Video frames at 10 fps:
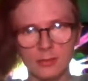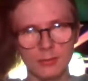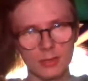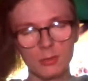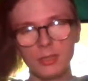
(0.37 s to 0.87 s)

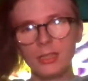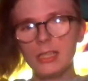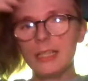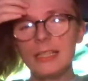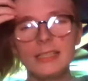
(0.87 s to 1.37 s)
What's going on,
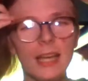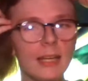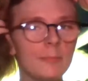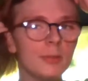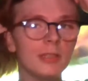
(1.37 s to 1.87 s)
guys?
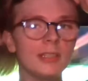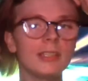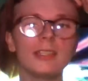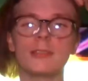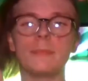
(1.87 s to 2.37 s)
I put
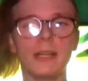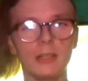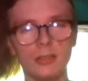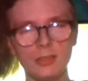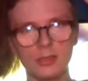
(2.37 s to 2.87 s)
these back
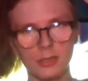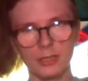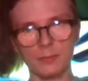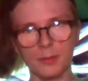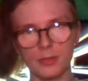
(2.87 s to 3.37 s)
on so I
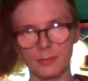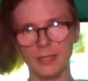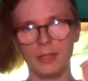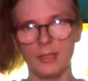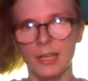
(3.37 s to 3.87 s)
can push my
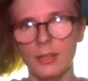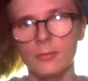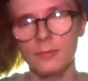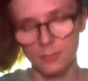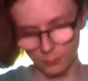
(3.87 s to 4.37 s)
hair out of
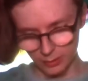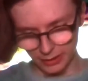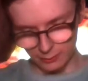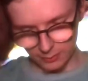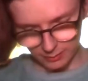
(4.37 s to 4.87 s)
the
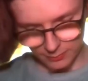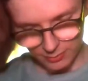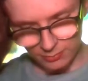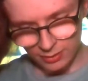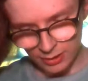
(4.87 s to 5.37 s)
way when I'm
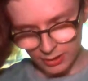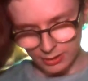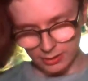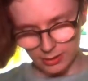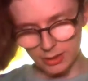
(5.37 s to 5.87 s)

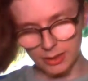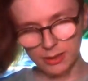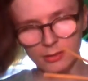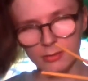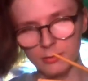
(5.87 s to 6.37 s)
eating
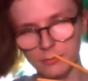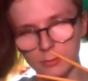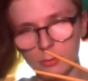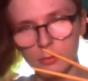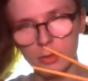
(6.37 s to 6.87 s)

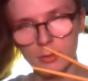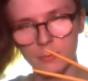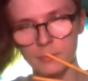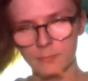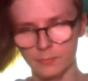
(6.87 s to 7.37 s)
food.
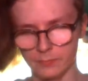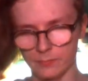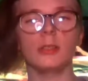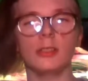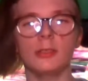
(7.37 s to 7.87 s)

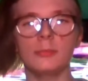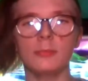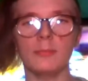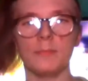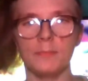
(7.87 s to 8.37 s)

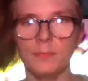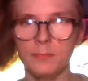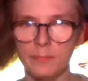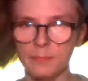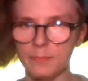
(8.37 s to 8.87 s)
Welcome
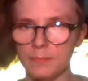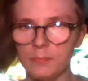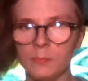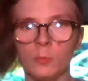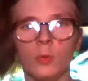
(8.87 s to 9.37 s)

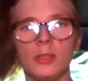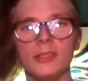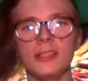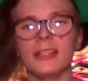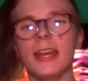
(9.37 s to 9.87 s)

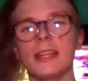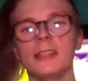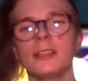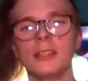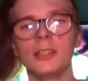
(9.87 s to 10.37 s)
once
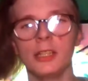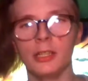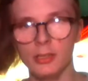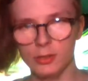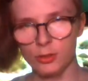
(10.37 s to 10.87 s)
again
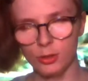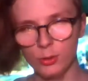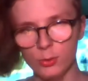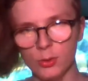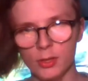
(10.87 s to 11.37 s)

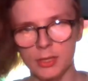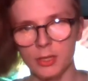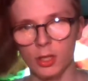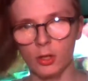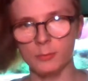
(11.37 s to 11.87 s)
to
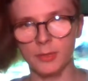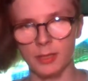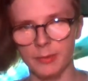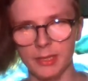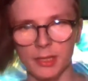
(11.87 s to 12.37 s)

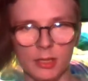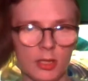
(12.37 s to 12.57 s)
Homecoming